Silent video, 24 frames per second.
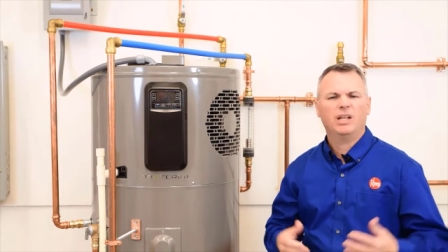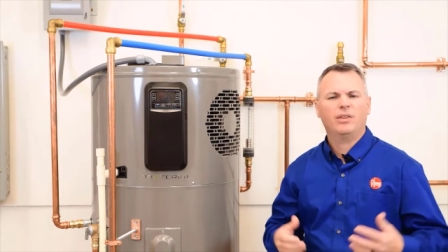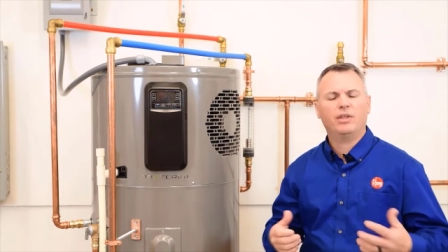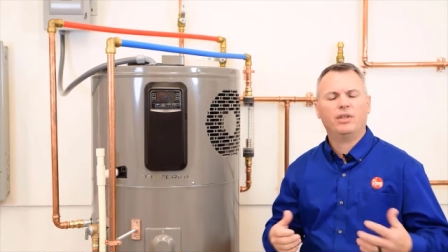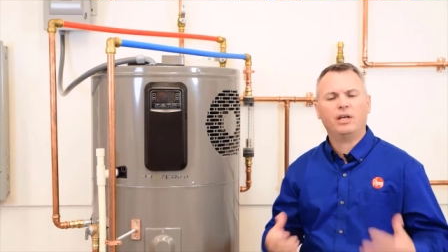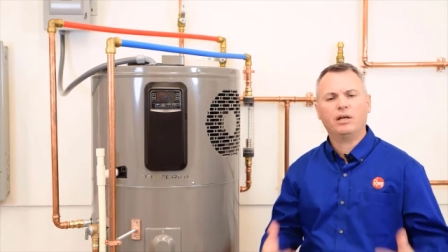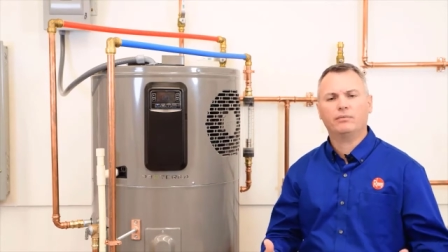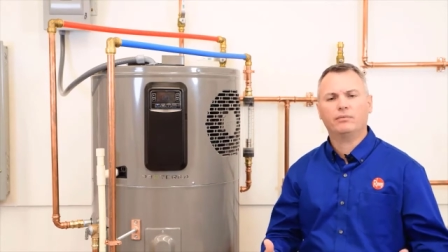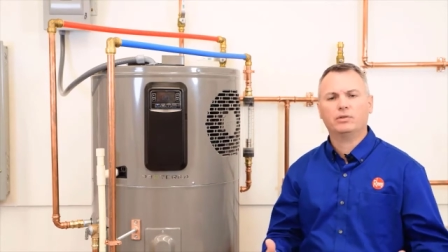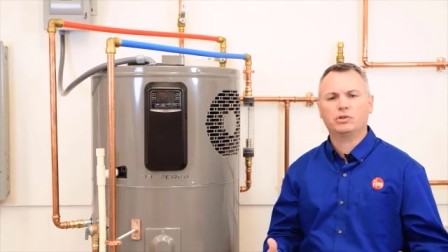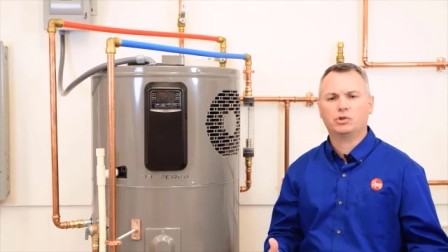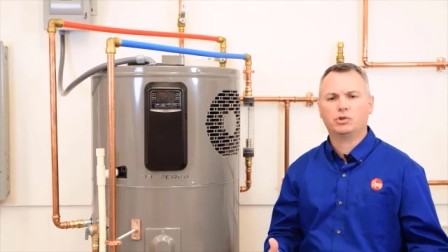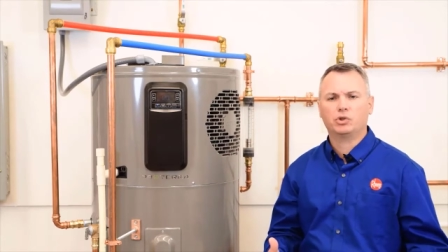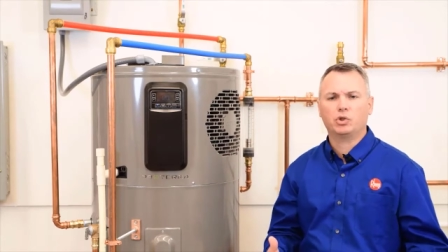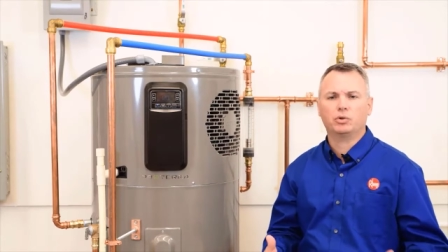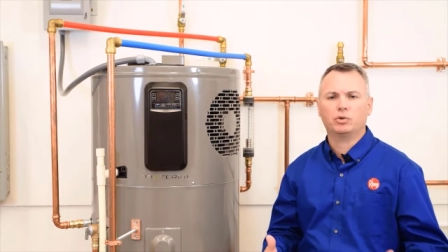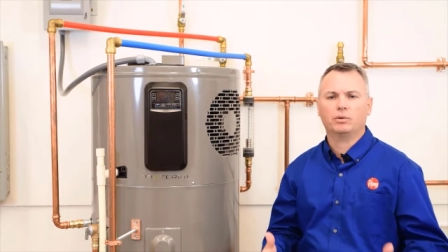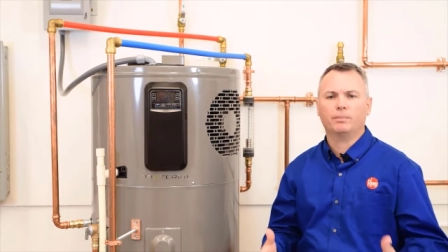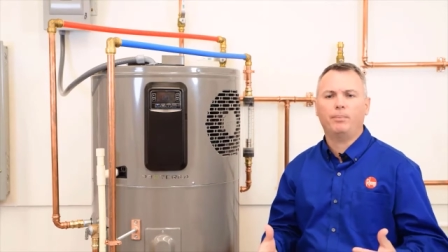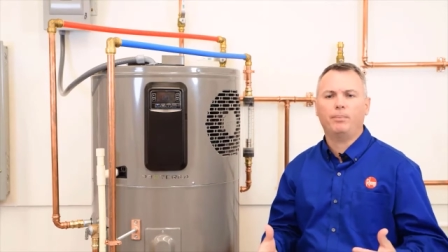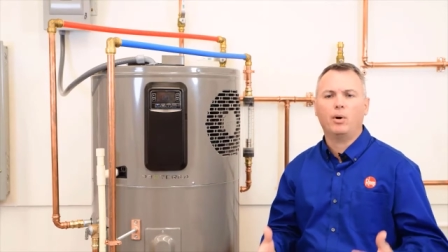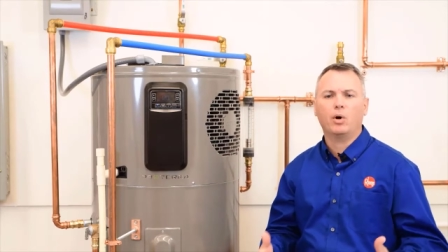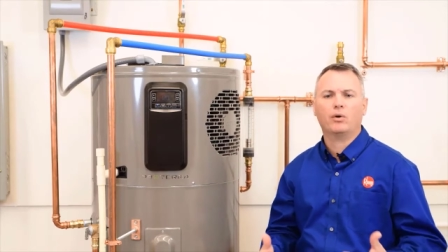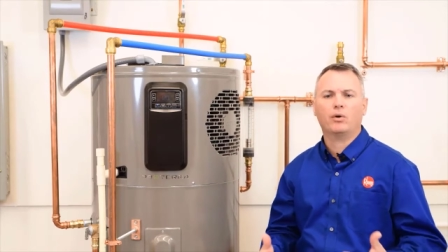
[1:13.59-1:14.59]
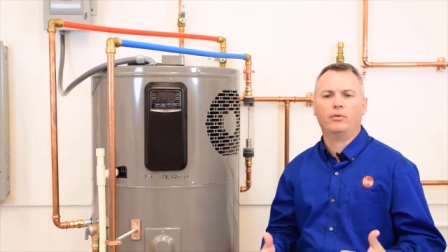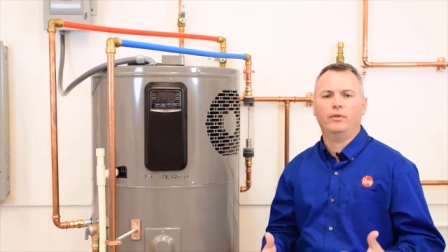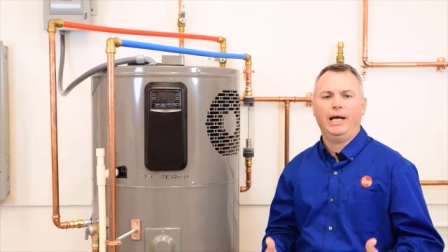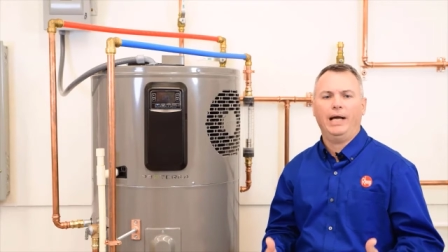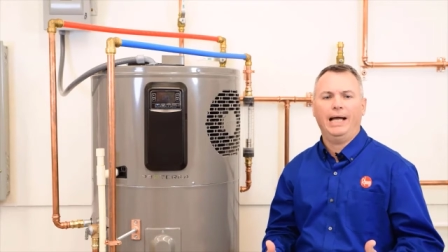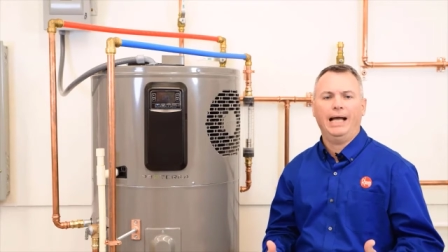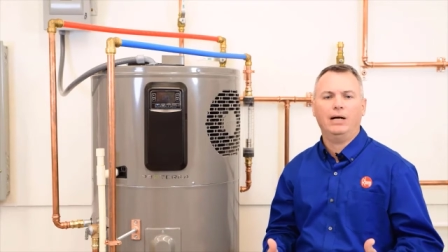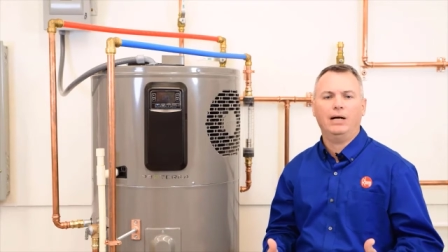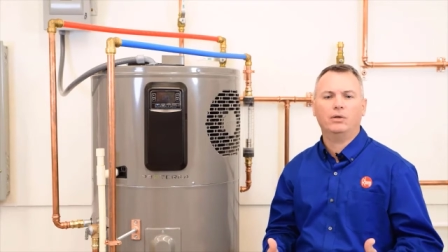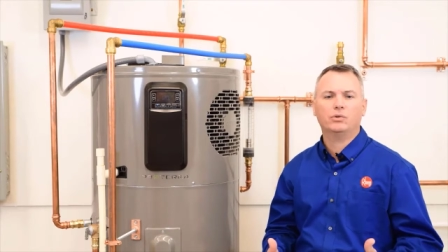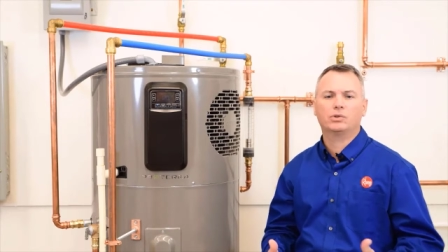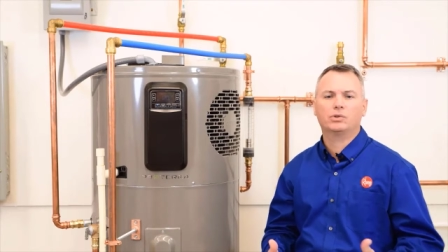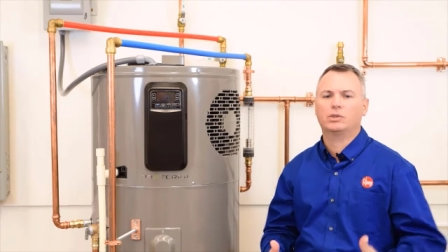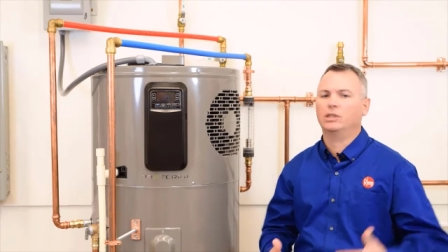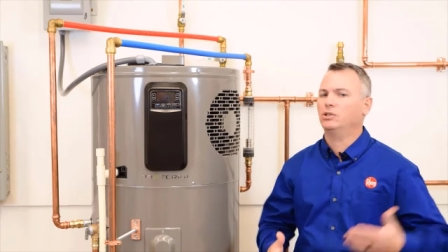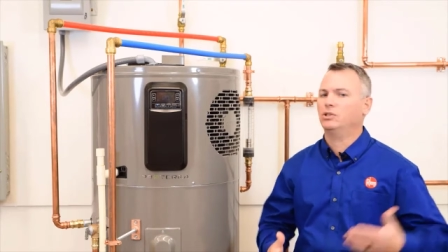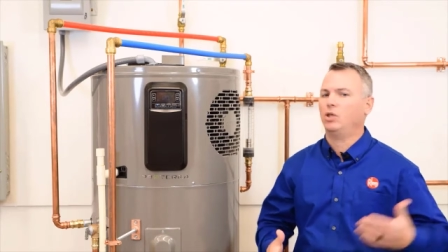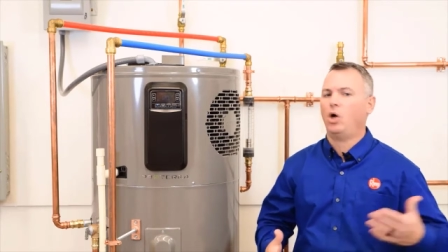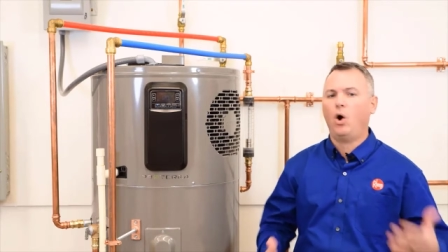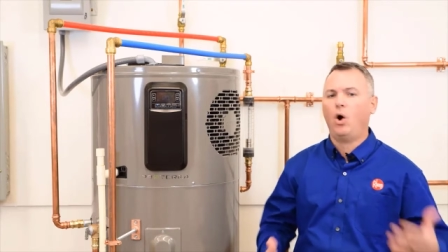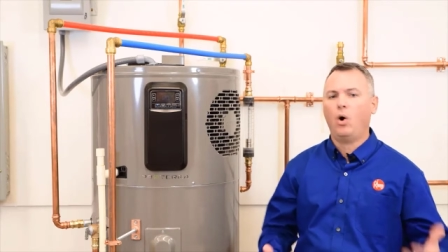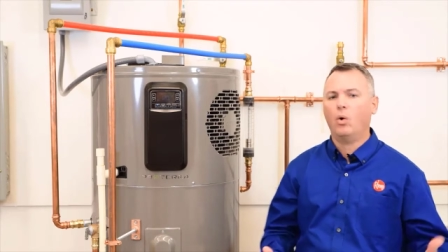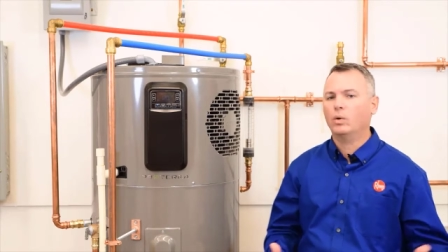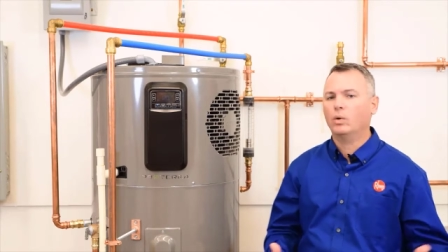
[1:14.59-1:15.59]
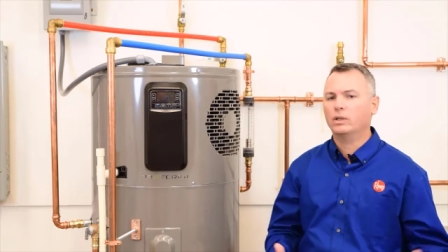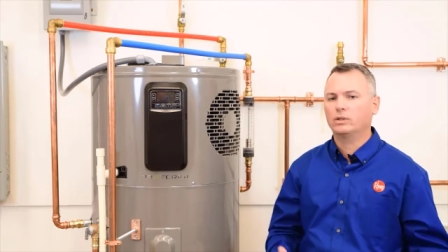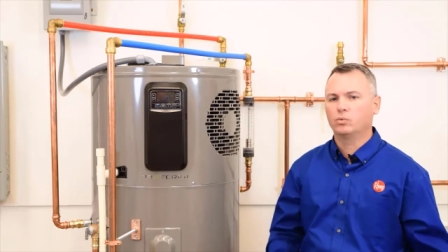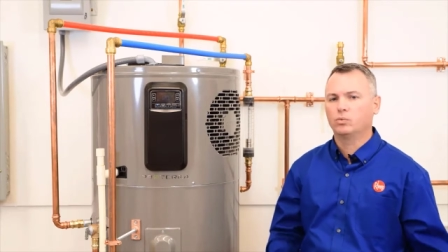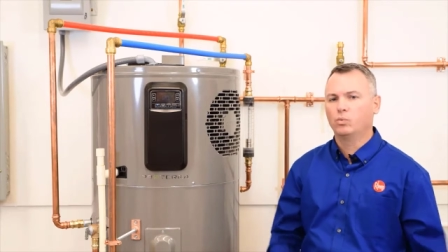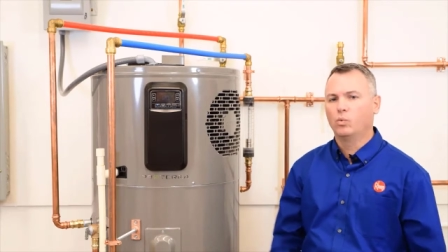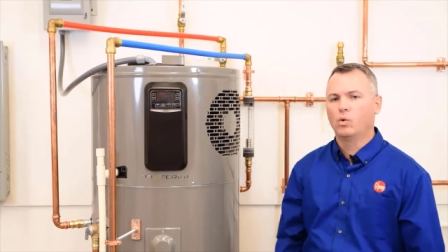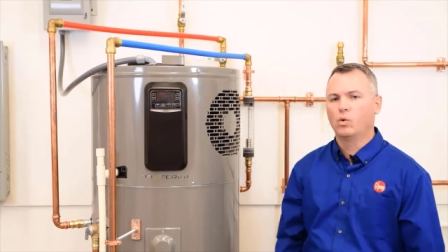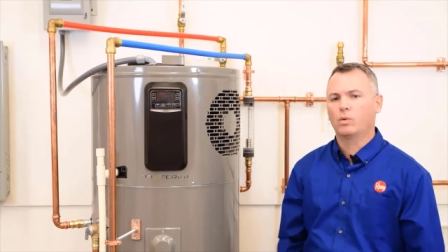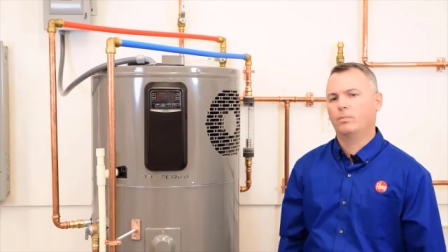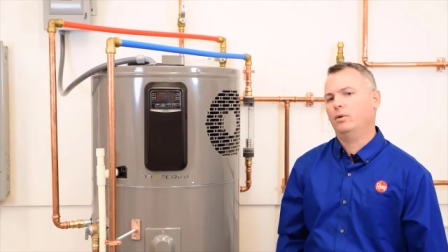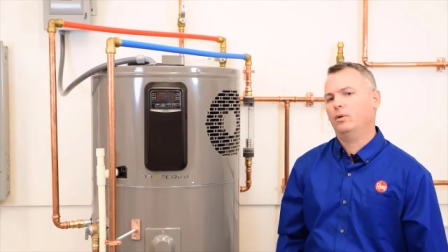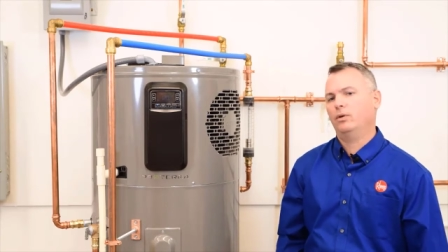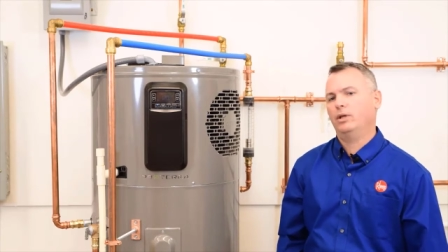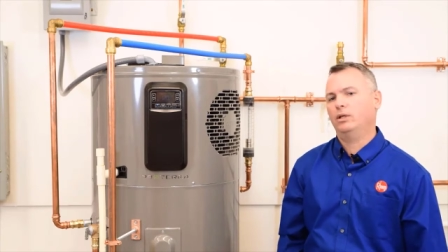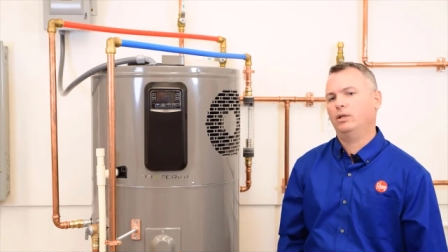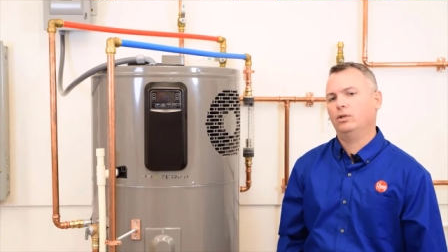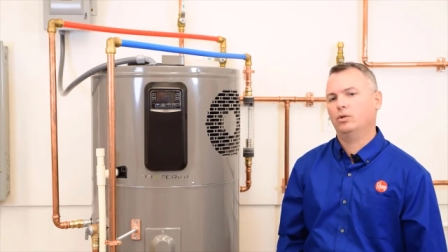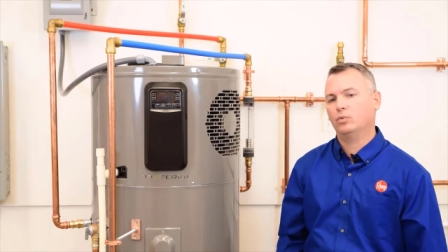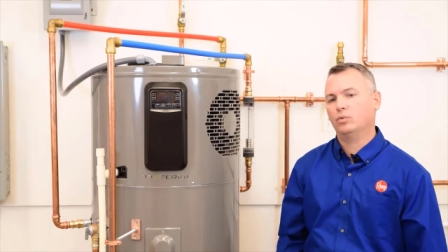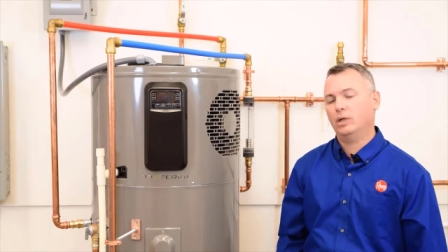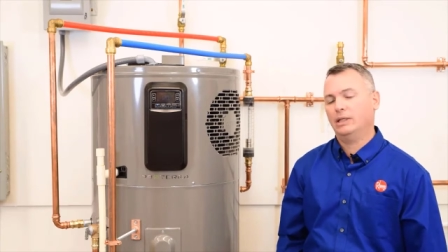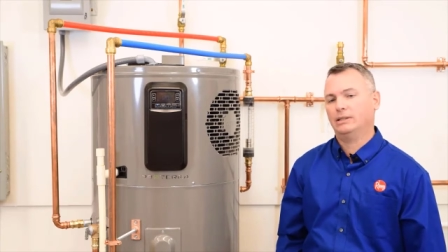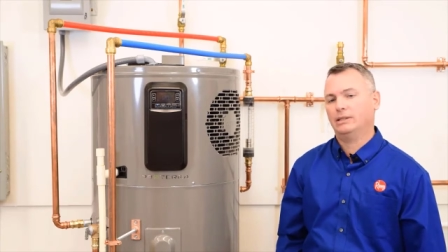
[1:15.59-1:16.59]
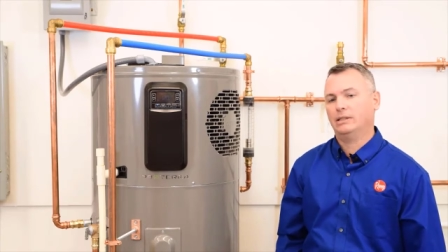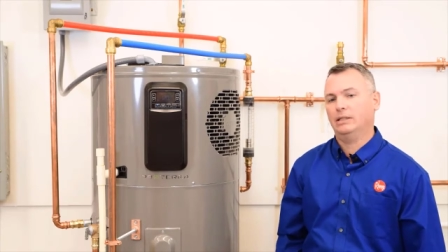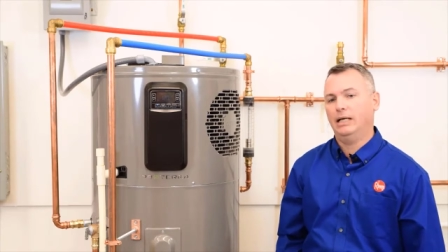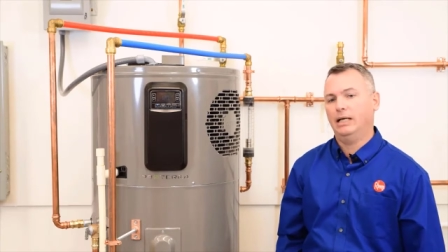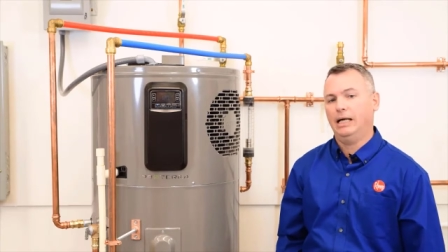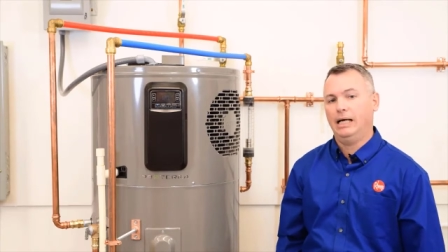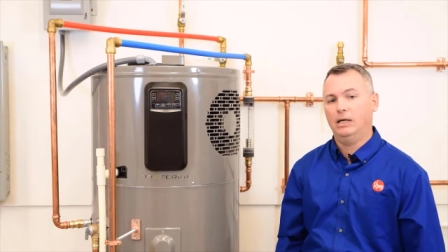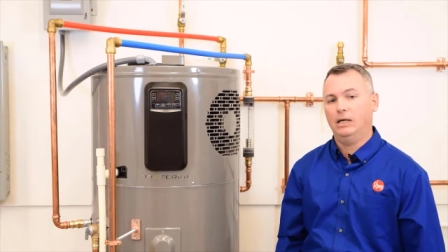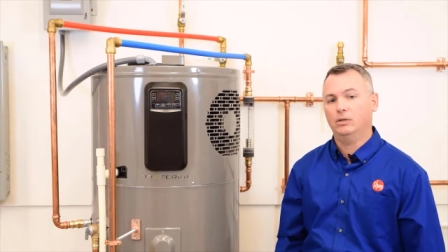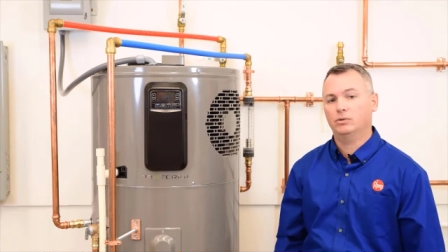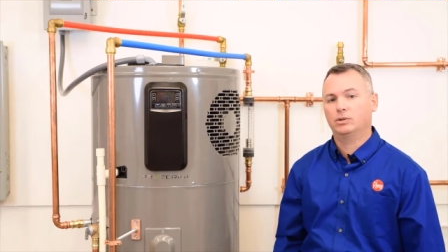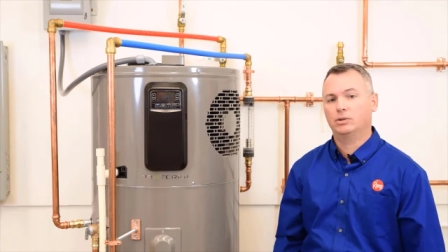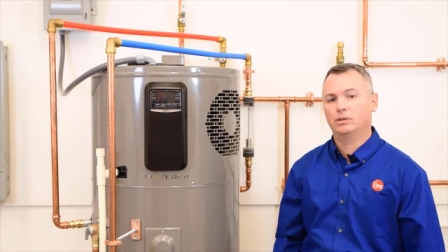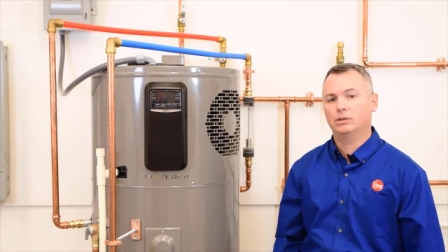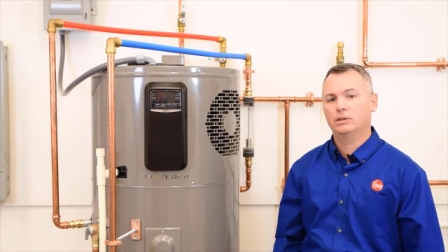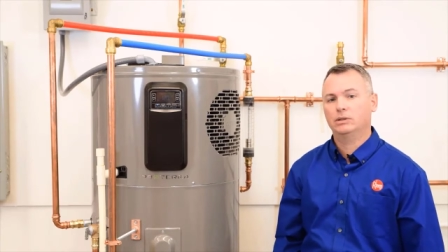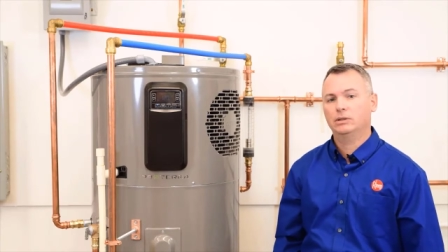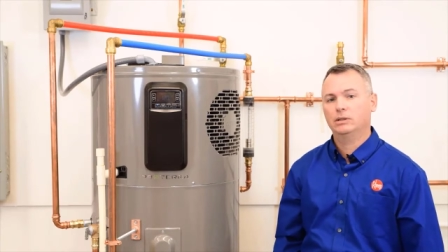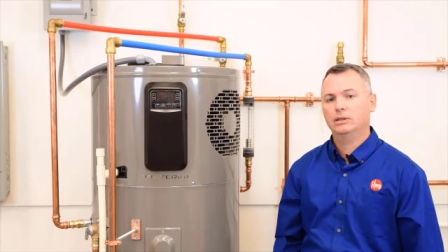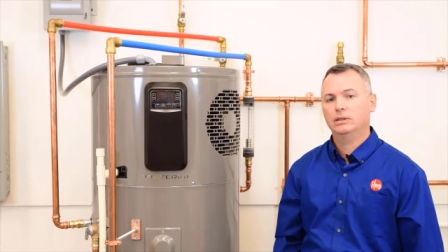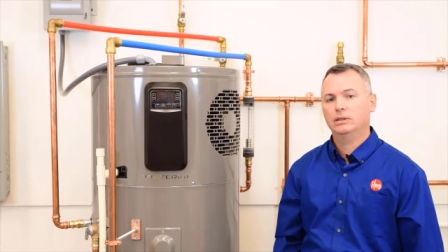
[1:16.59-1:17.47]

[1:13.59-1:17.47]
Think of a certain part of the house that's always warmer than the rest of the house.